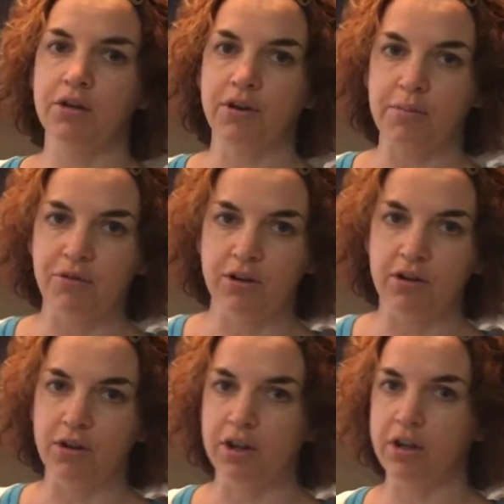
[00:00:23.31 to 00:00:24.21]
grapeseed
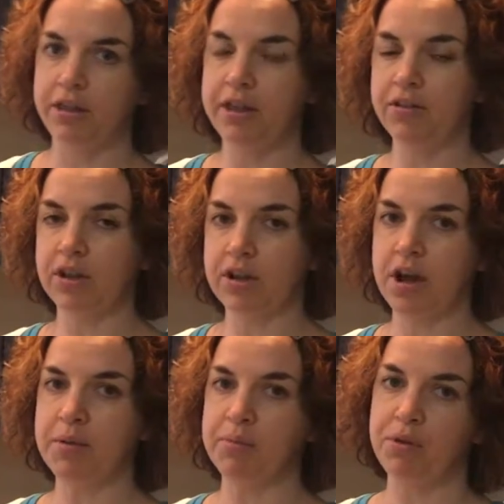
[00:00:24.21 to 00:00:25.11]
oil, things that
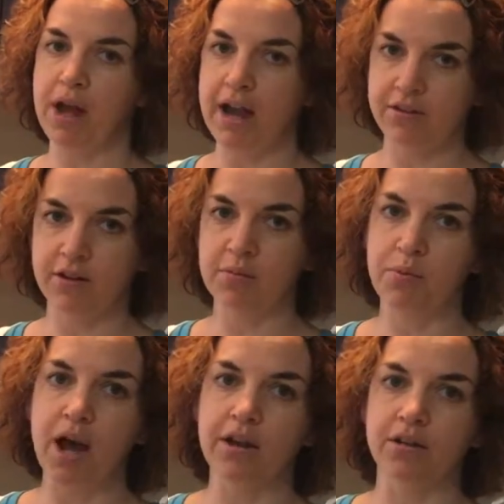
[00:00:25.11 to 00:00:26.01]
come in plastic
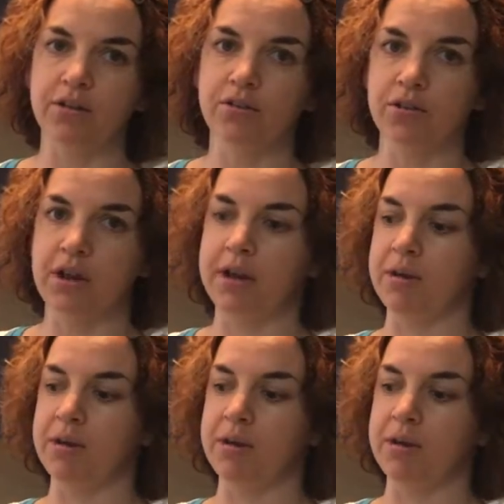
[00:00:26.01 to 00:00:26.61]
bottles,